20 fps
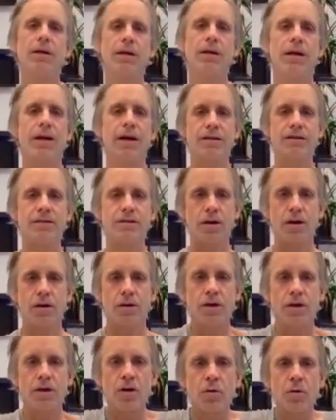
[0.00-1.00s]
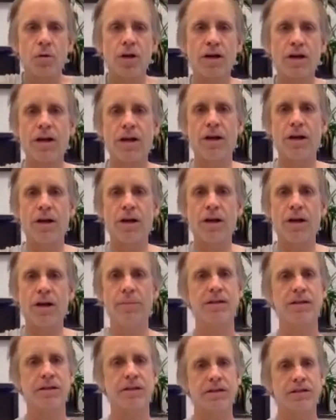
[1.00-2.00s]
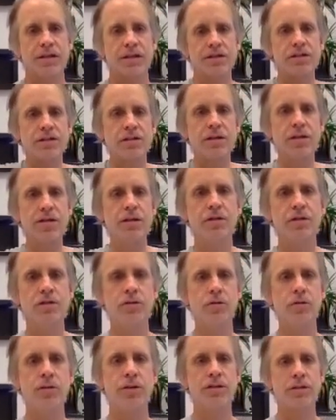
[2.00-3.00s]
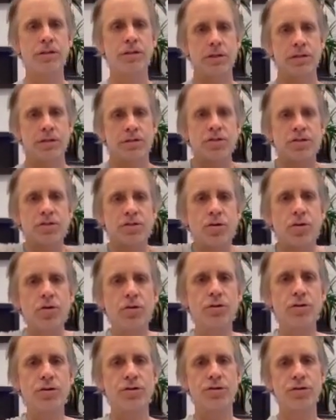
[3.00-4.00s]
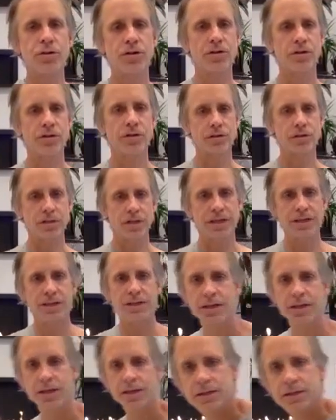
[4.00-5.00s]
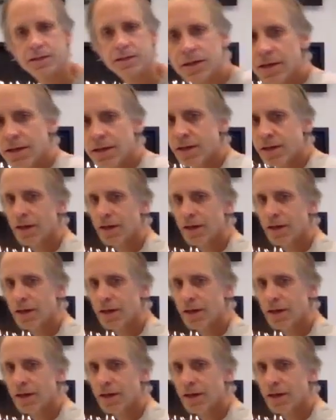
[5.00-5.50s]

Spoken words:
All right, so we're going to basically just do these little shoulder circles like this.